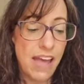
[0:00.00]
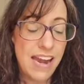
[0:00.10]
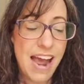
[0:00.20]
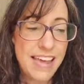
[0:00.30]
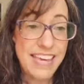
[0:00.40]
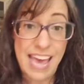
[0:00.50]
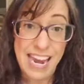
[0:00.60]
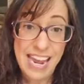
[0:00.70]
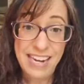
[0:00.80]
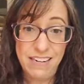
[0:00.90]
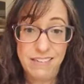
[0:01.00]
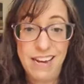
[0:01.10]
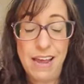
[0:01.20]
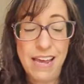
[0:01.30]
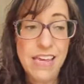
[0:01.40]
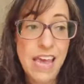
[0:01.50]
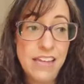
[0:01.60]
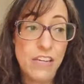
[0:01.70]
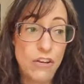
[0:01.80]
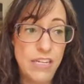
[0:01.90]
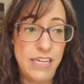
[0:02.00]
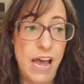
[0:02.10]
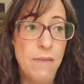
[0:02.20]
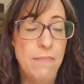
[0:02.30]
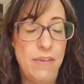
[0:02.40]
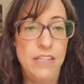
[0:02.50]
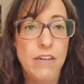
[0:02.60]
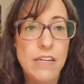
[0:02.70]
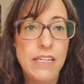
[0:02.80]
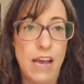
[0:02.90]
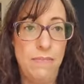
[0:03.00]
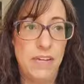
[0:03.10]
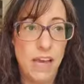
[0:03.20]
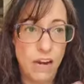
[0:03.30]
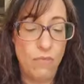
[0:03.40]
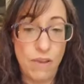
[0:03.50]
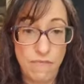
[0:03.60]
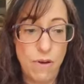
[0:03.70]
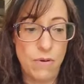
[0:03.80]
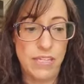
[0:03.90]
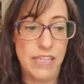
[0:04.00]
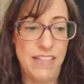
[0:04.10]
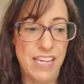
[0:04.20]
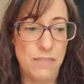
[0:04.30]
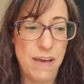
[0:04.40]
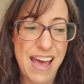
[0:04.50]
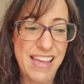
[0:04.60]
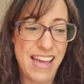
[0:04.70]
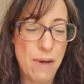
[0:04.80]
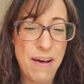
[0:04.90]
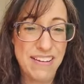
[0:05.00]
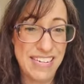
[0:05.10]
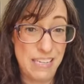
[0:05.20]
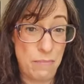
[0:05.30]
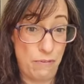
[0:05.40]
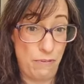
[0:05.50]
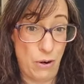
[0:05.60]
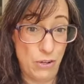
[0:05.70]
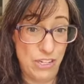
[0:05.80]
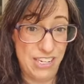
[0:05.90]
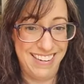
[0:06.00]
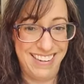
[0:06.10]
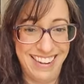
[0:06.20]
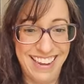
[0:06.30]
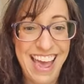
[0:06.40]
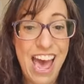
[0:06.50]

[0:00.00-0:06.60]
And I get it. I get it's a good time. It's a good time to kind of refocus and things. But hey, how about December 1st?